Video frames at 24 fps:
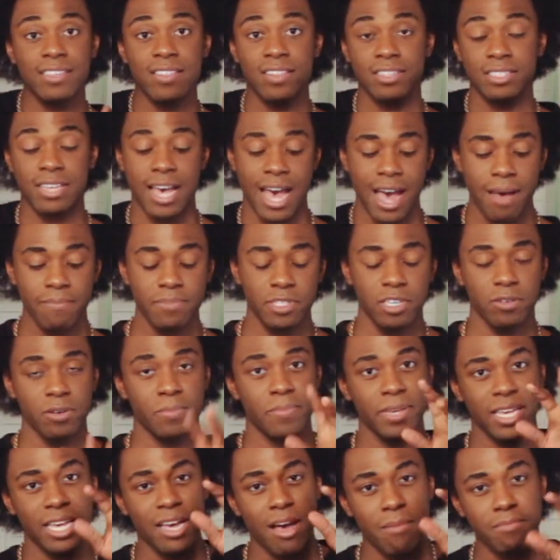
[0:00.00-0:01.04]
to the top so it
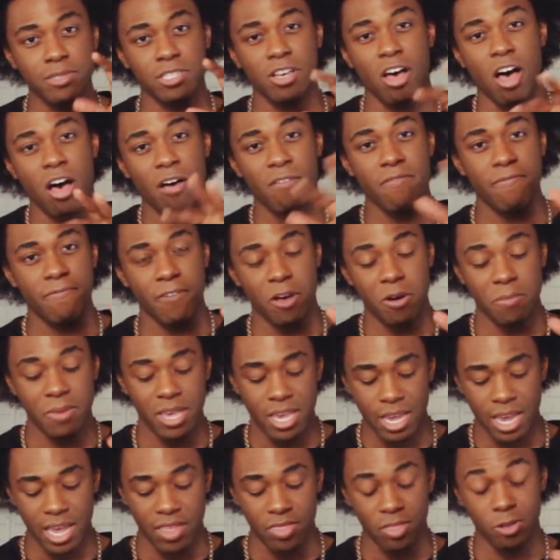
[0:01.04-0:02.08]
becomes all
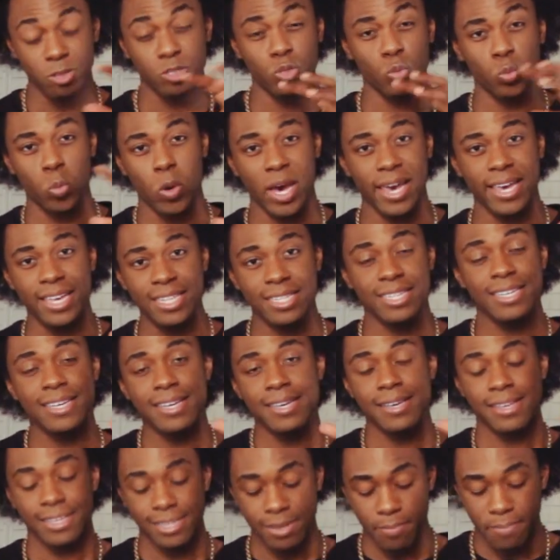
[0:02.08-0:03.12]
foamy and those white
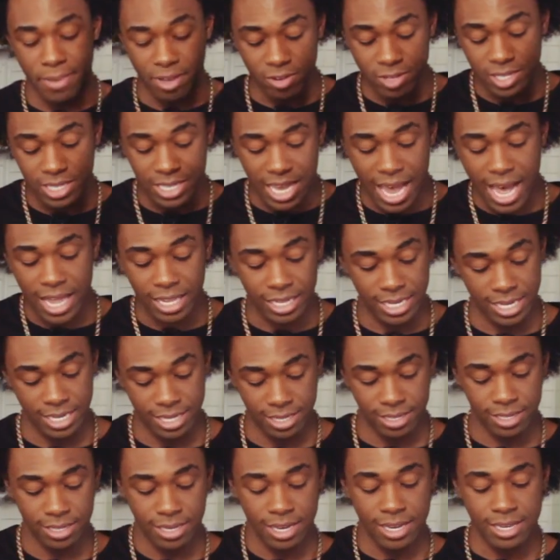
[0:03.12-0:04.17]
milk
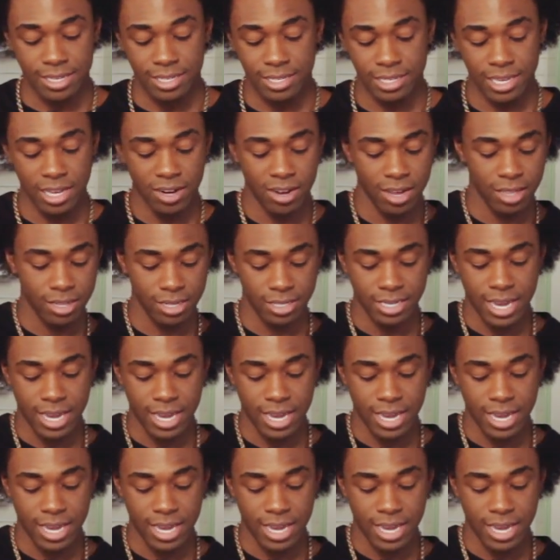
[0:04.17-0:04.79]
solids sit on the